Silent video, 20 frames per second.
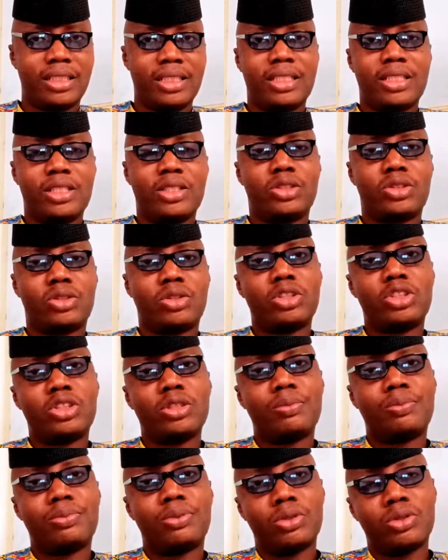such
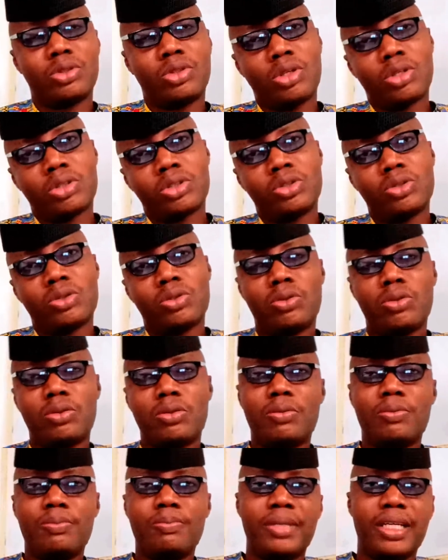products
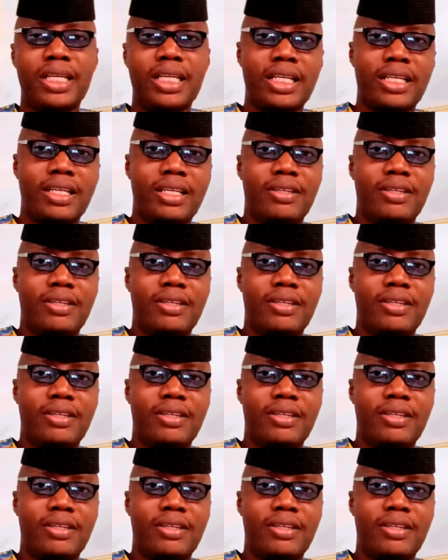may